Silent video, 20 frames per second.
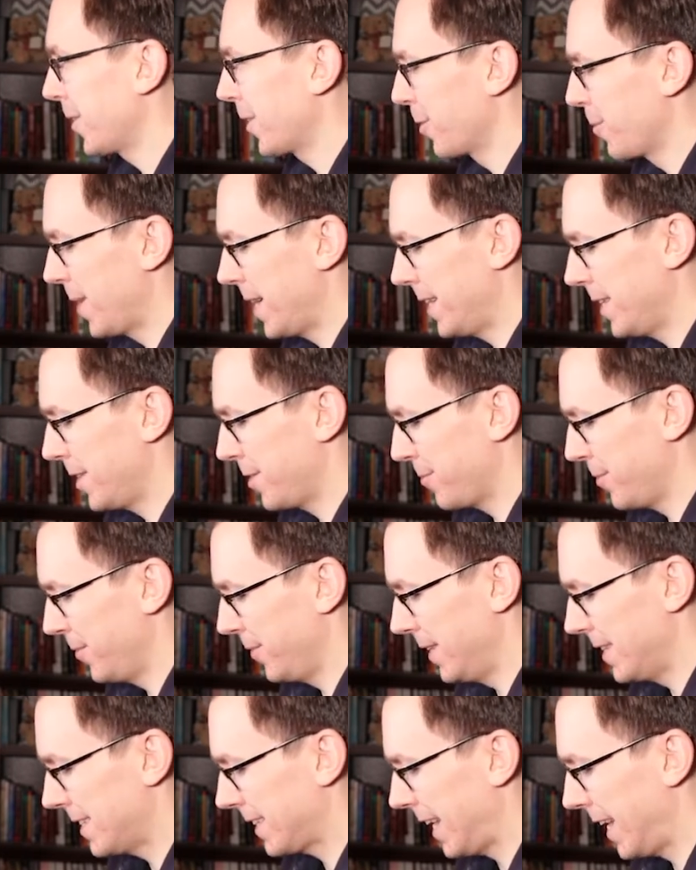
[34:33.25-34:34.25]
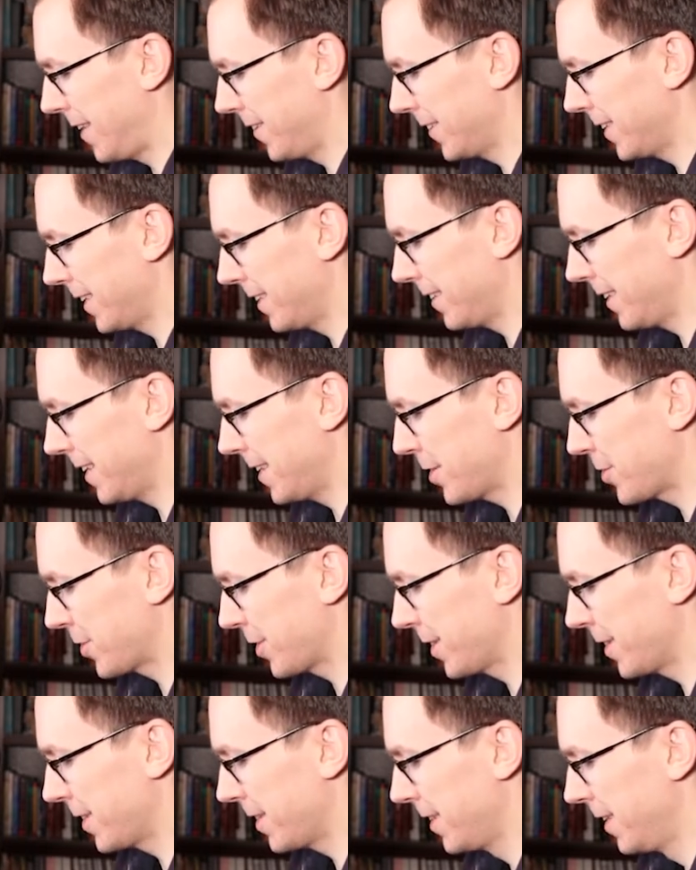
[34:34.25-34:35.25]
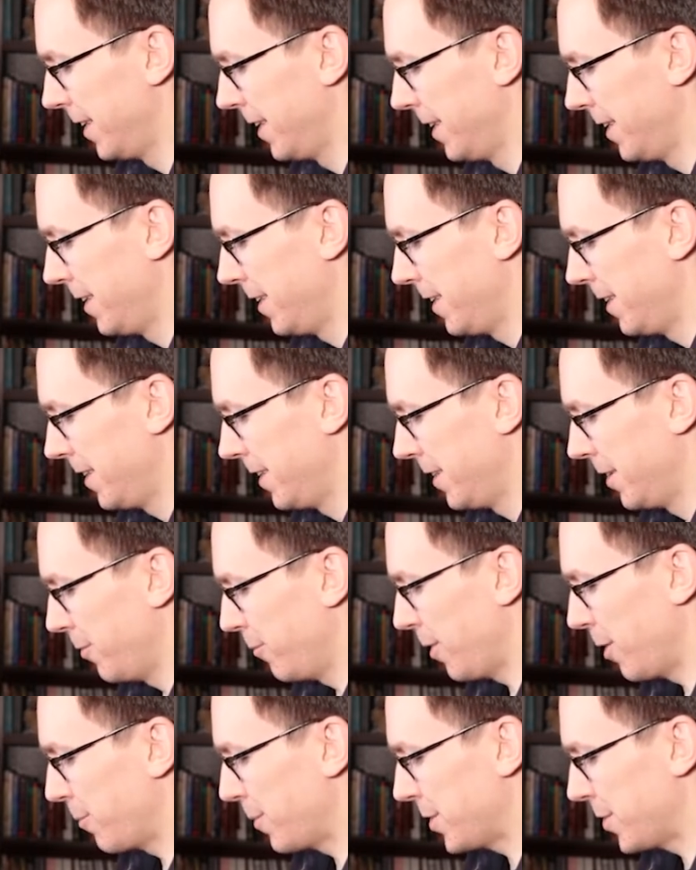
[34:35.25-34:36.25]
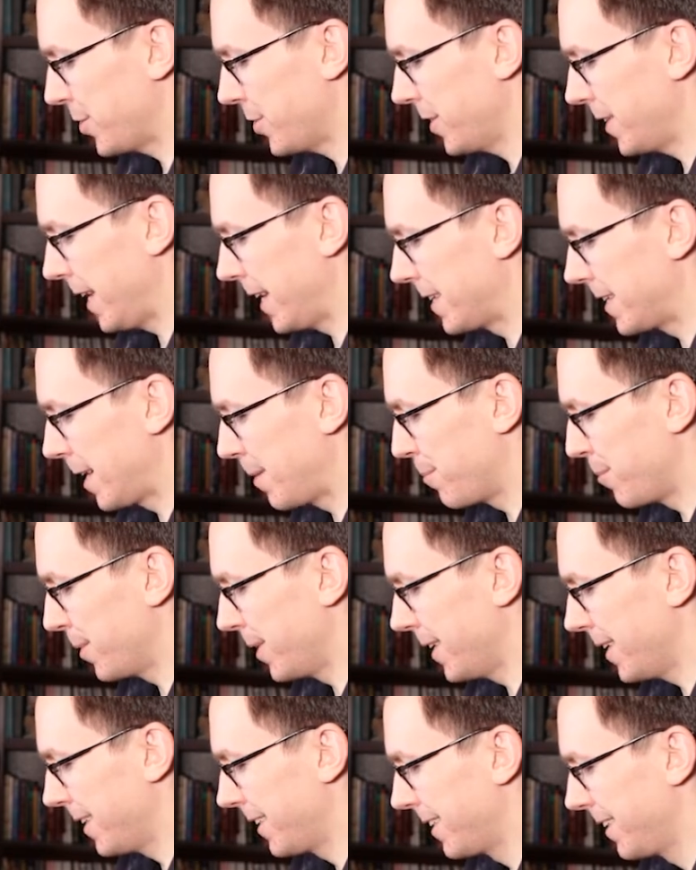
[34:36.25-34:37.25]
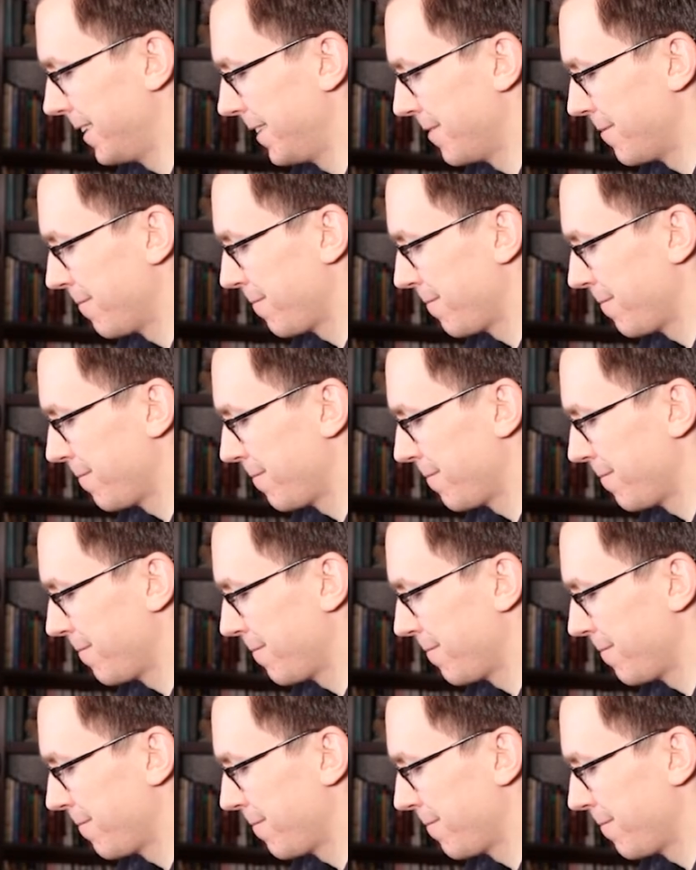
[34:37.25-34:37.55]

our way through this calculation, what we should end up with